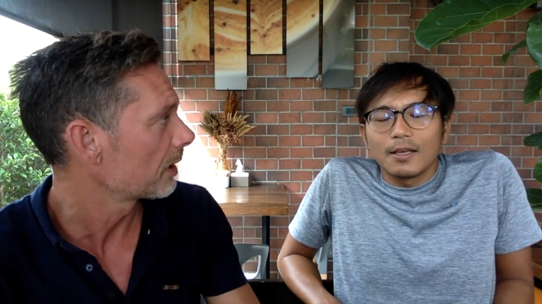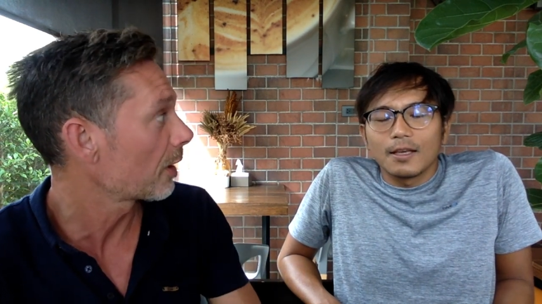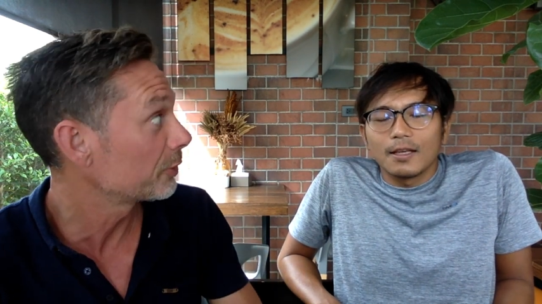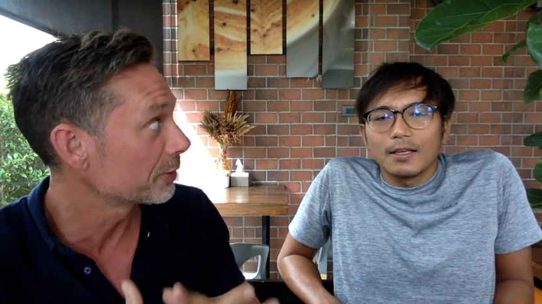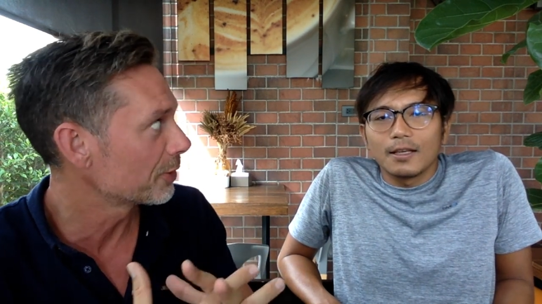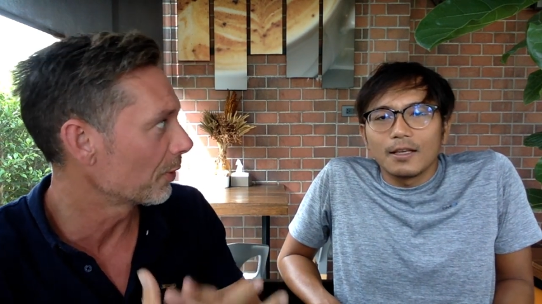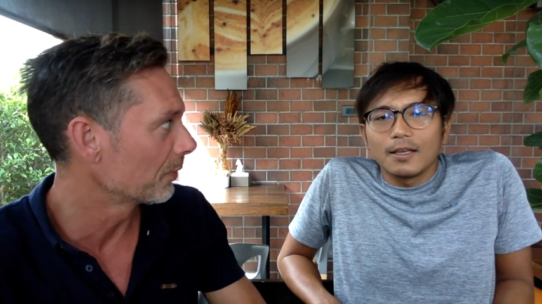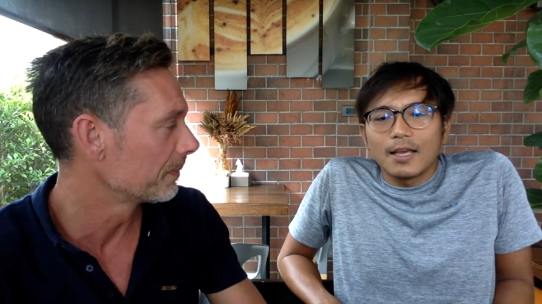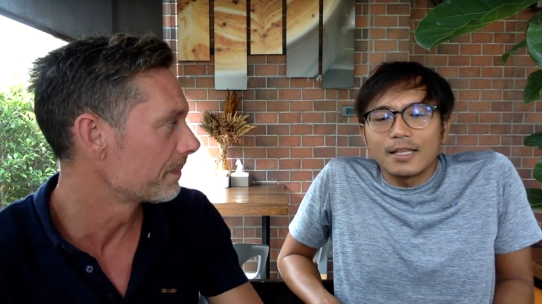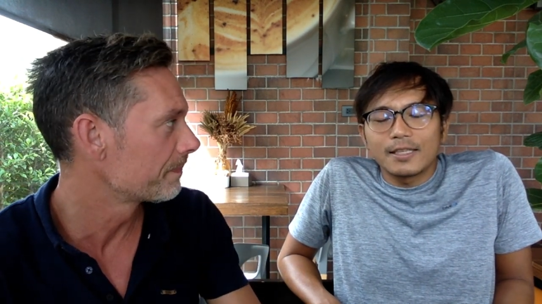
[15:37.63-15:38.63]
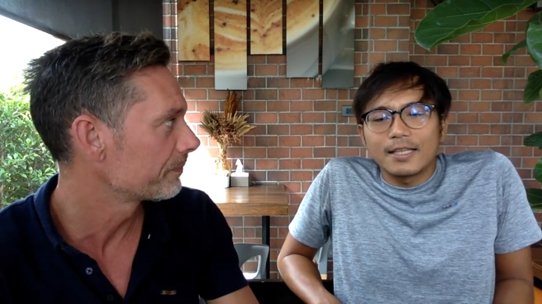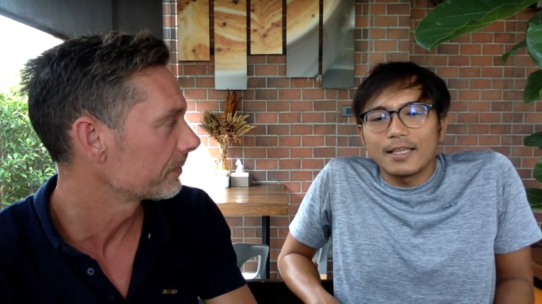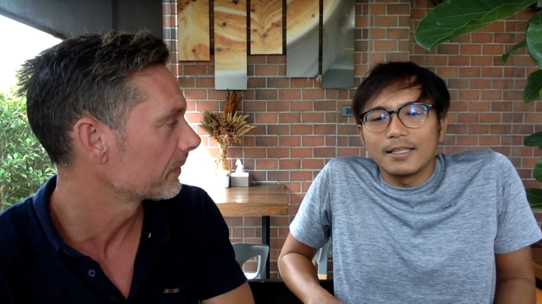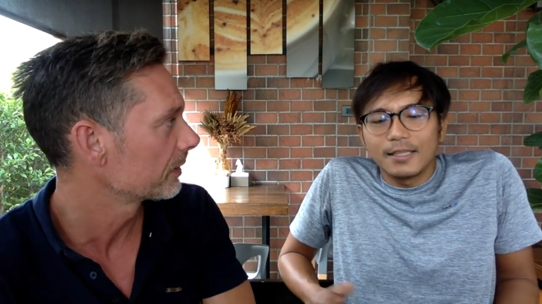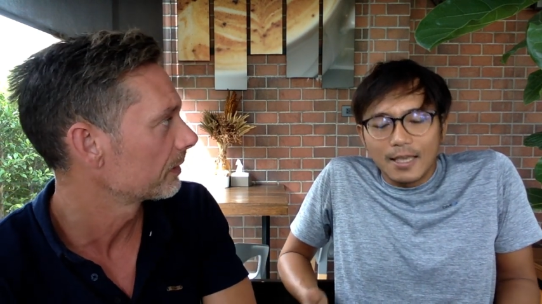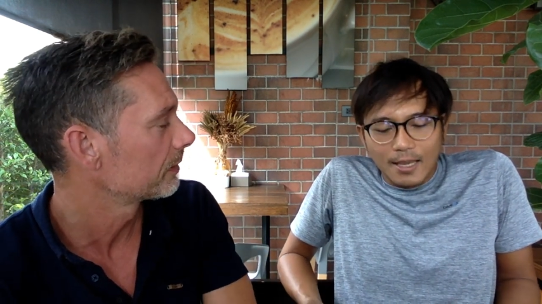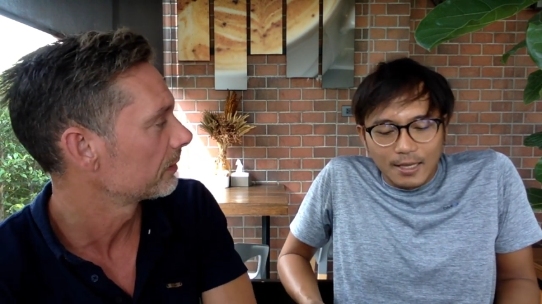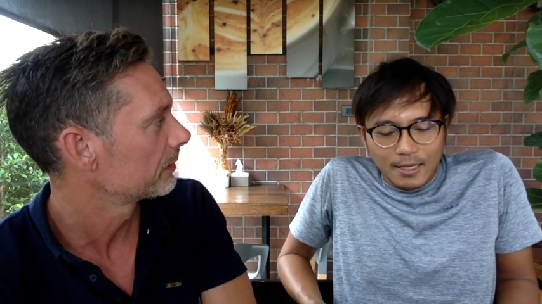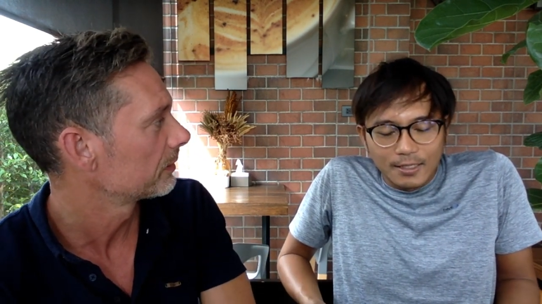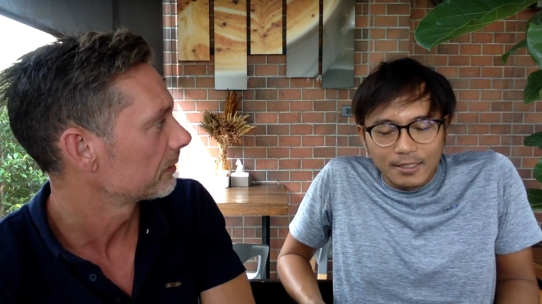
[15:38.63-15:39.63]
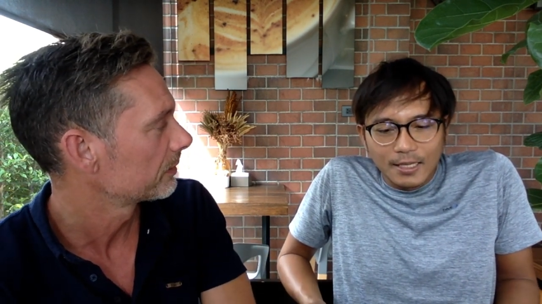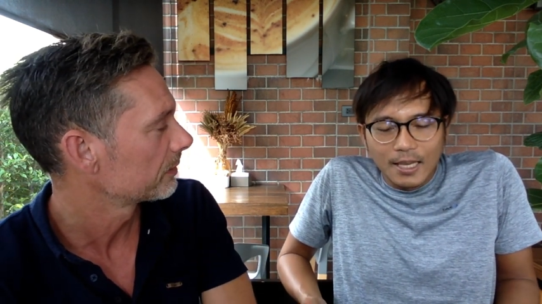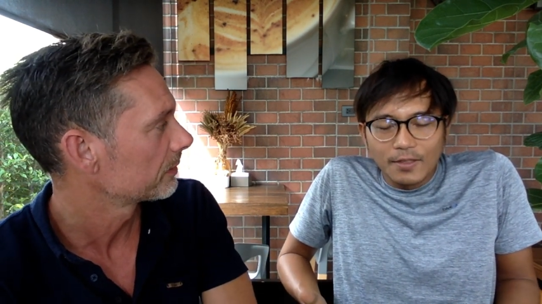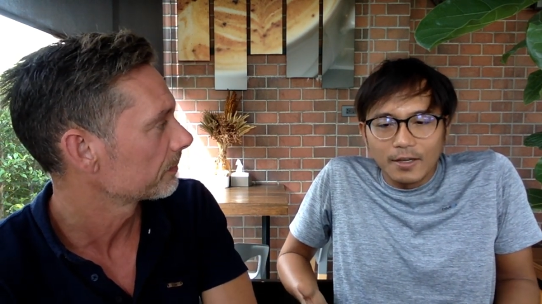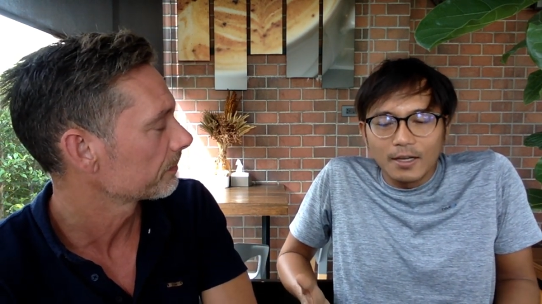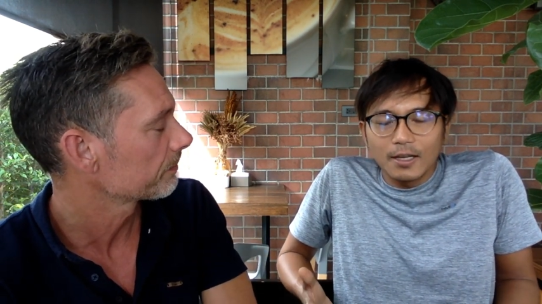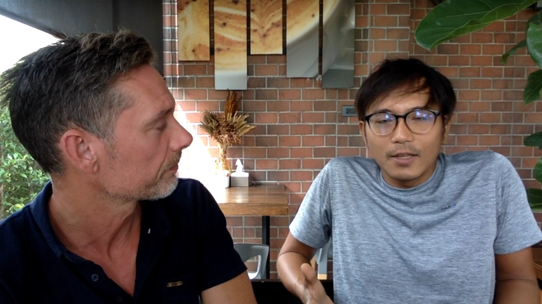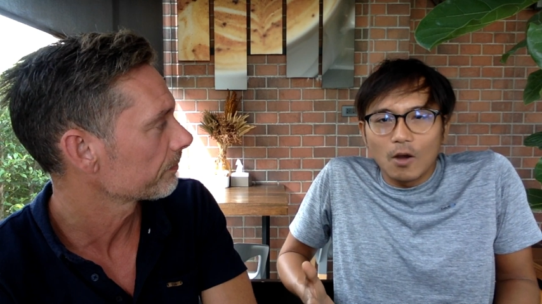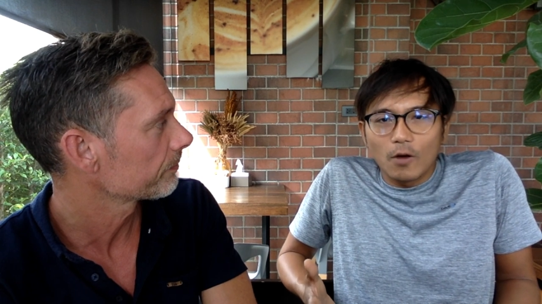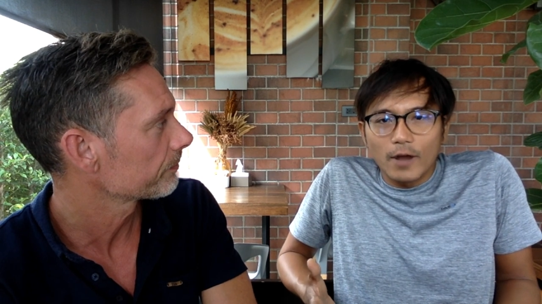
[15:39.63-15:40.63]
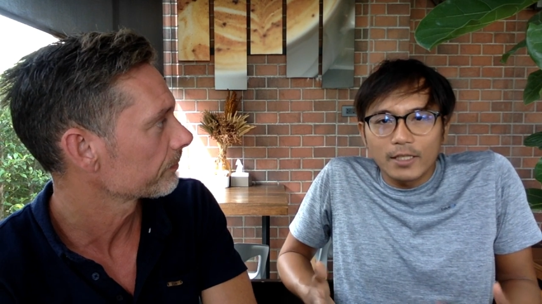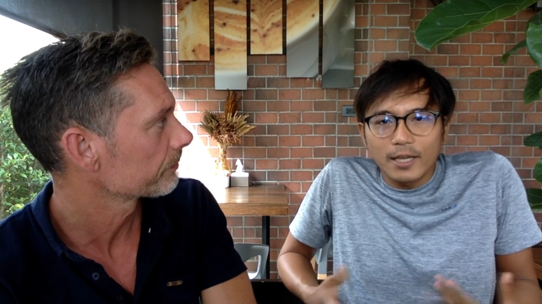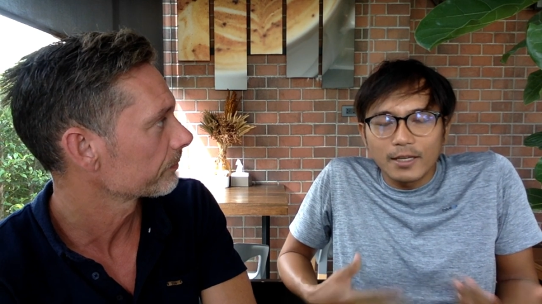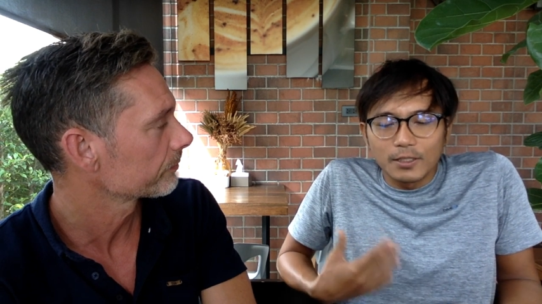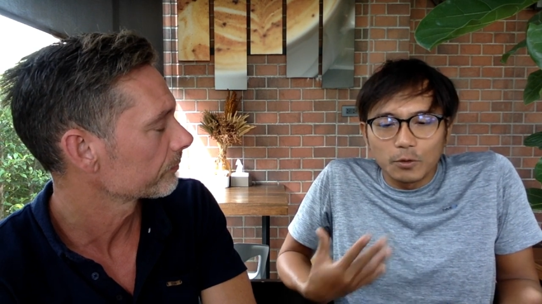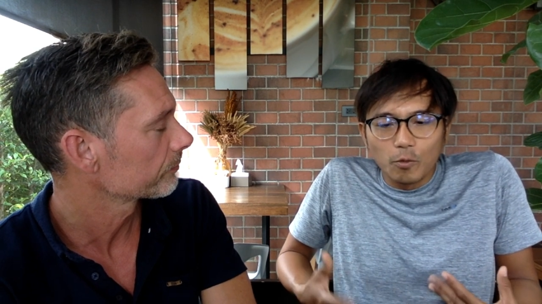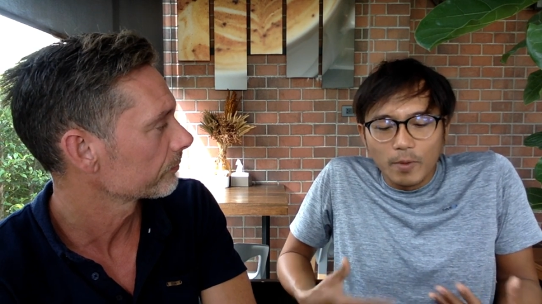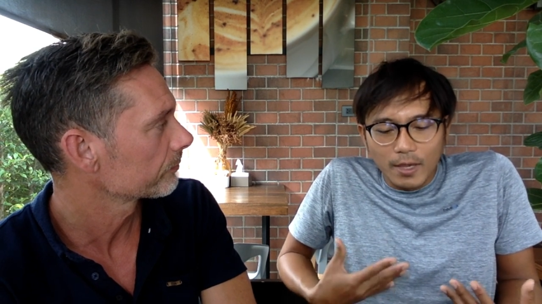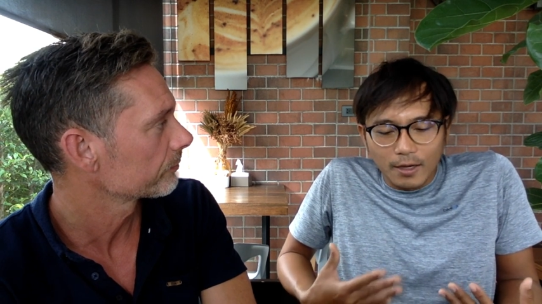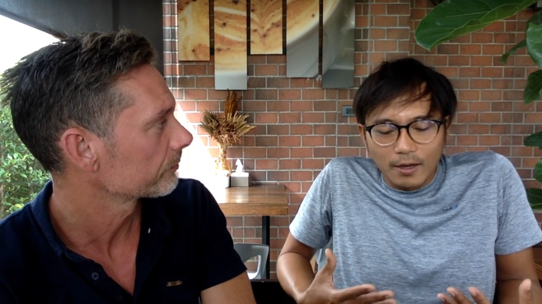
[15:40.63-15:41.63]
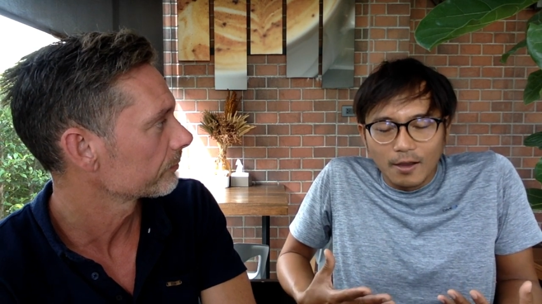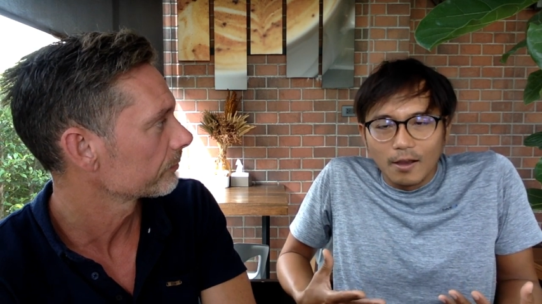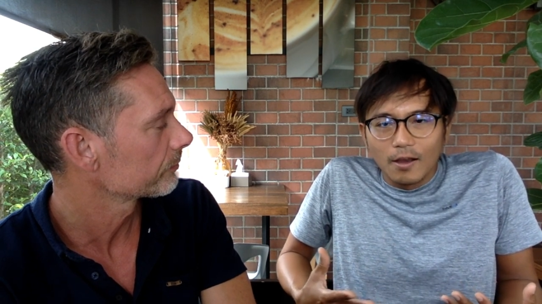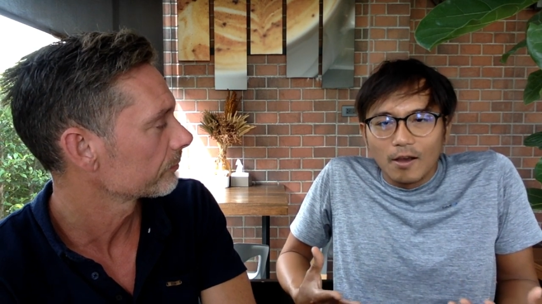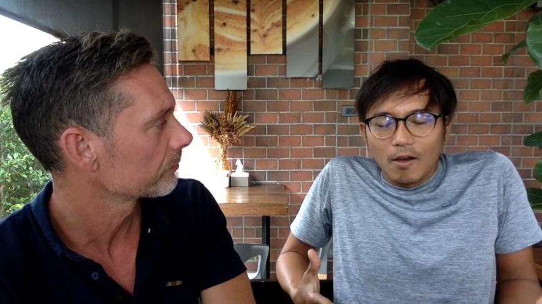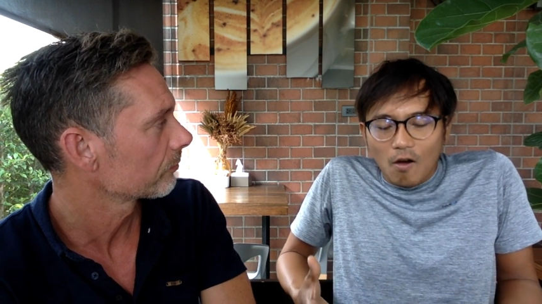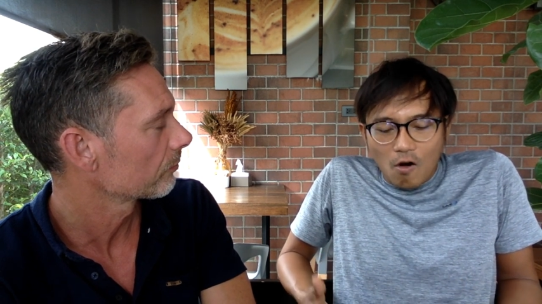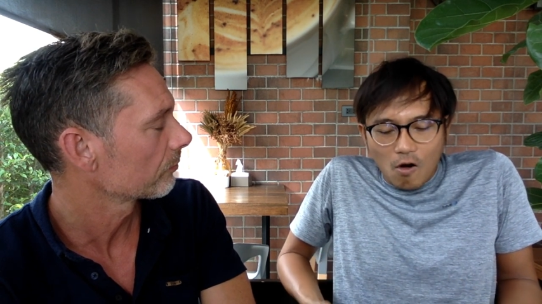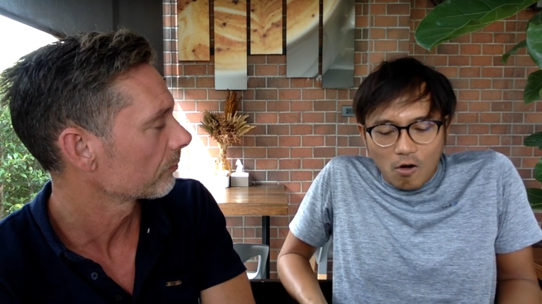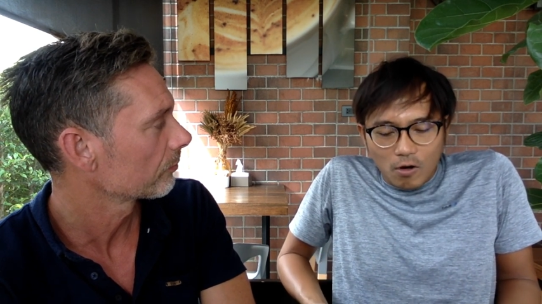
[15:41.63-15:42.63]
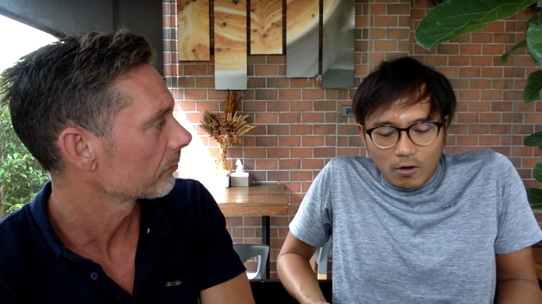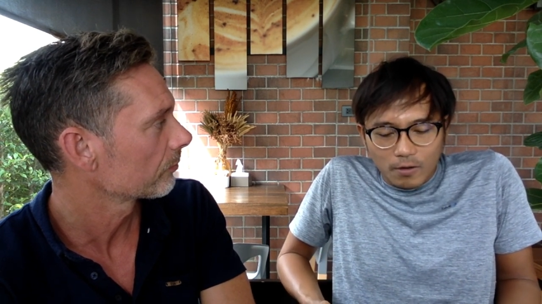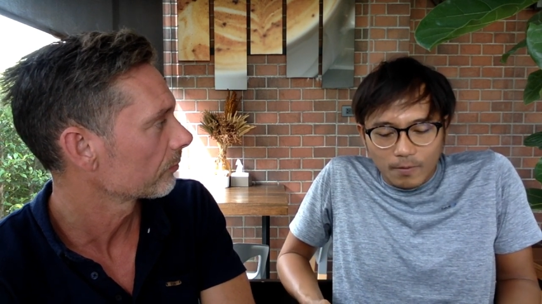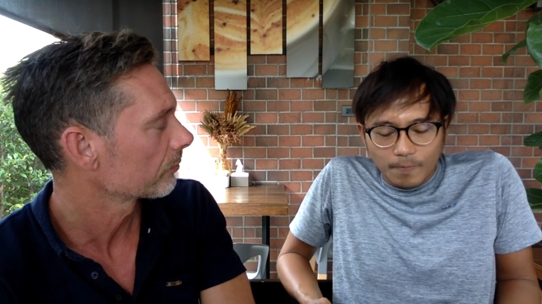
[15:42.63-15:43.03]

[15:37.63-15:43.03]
Speaker 1: How do you know? As I say, it's either the contraction is too big or